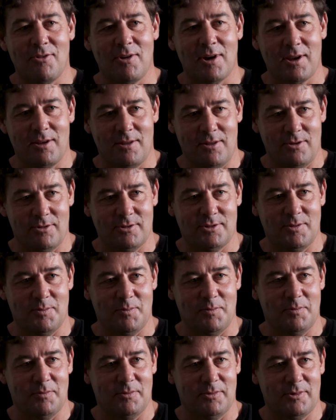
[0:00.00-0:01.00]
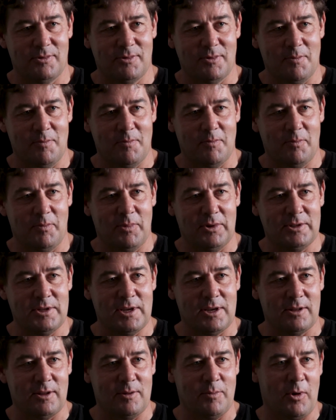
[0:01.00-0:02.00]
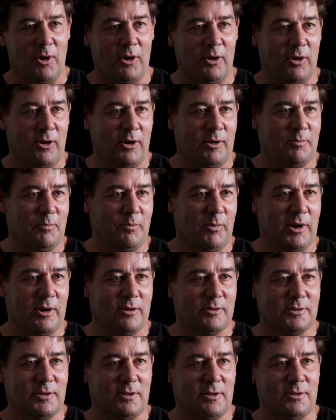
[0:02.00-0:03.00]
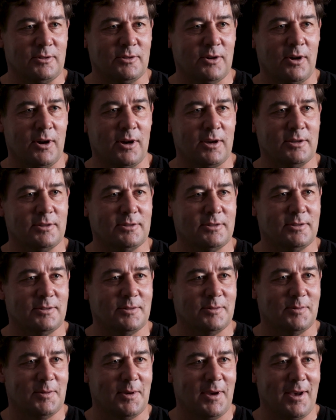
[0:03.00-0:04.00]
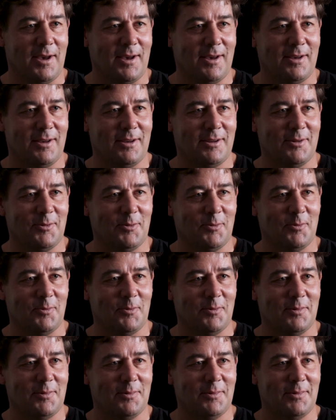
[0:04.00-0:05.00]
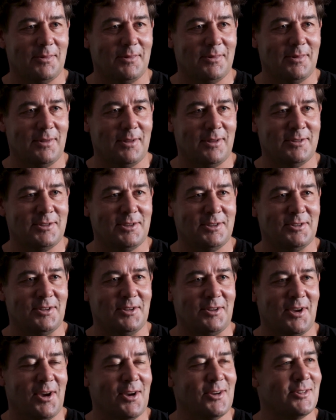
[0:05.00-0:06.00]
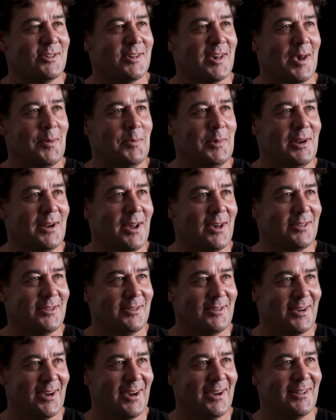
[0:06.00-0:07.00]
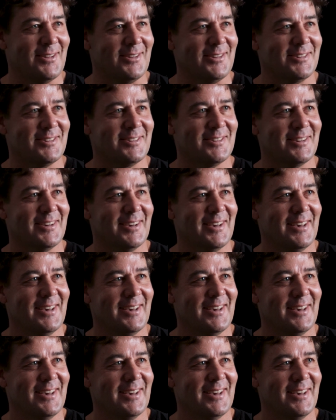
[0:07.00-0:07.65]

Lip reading: I reckon there was some particularly, but when I was at the Tigers, assistant coach came in, Nathan Kalis.